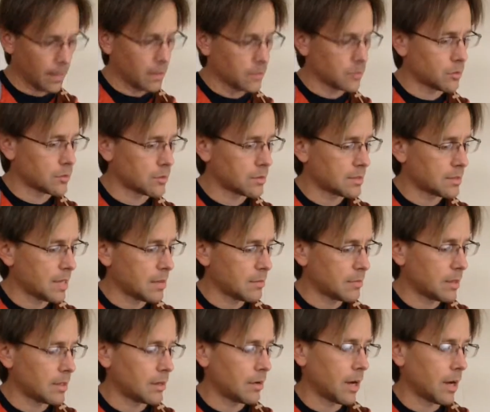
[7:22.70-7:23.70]
So it's the same
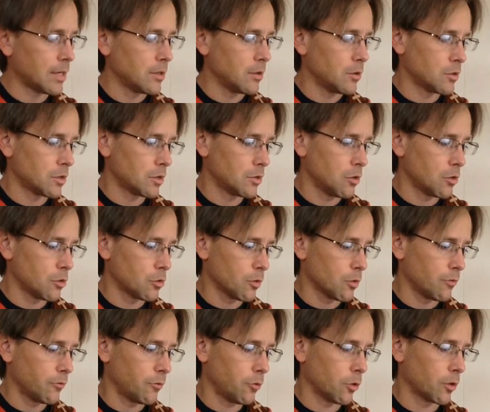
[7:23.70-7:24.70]
thing. Now I use a 2, 3,
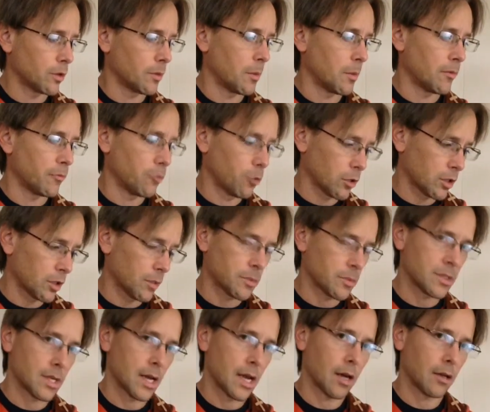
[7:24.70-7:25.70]
4, then my 4
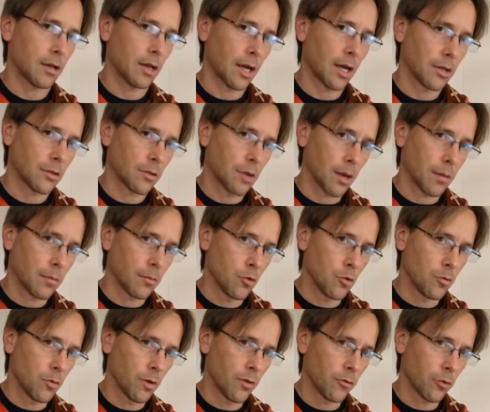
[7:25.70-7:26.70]
comes down, I
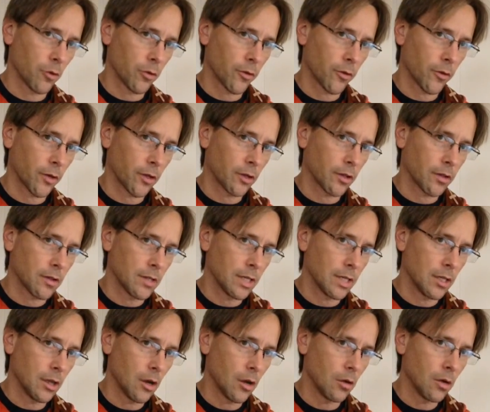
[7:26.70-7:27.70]
move my fourth finger out to the
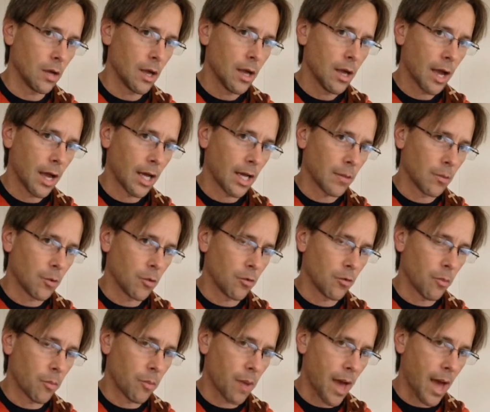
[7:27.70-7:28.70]
D note, and I move
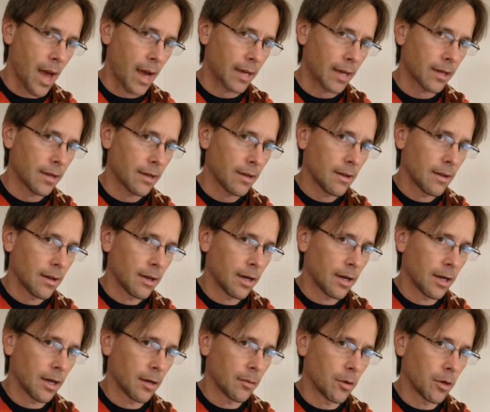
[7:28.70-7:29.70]
it back.
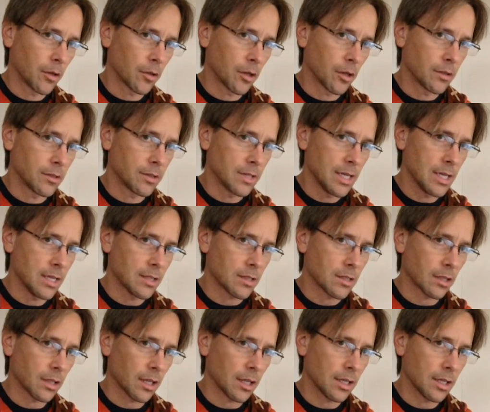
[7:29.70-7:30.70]
On the D, it's a
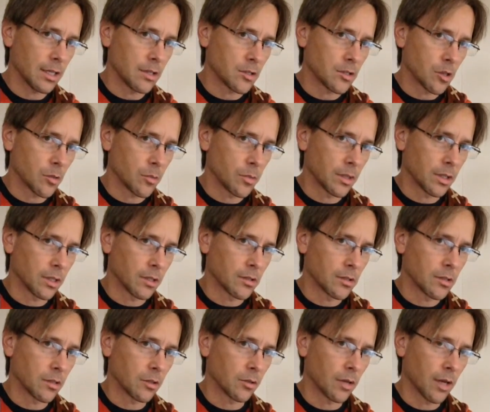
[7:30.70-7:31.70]
lot easier because
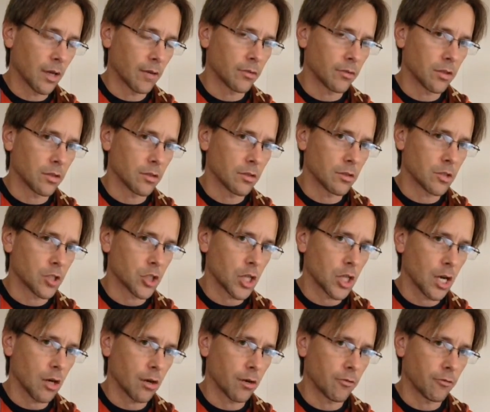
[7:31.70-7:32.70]
you don't have to
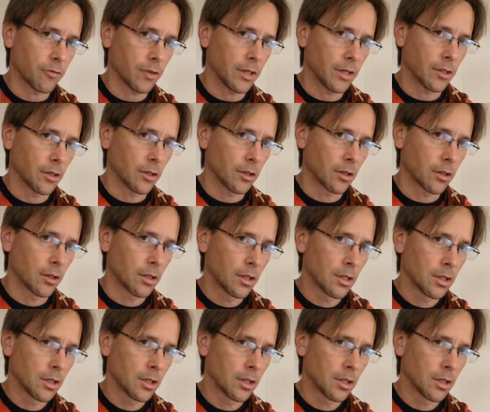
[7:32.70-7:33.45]
share a finger.